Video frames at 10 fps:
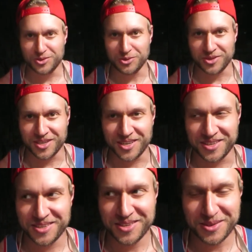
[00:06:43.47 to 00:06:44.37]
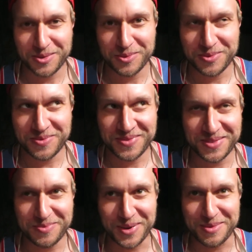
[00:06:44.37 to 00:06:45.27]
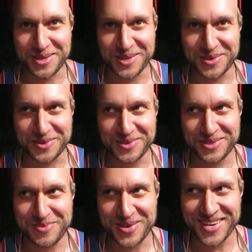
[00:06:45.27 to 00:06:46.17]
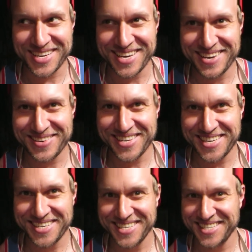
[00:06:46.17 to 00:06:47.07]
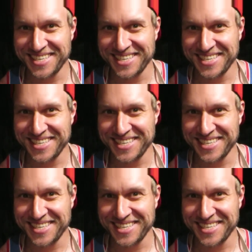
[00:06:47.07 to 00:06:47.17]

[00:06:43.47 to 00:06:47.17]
to the barbecue smoking area.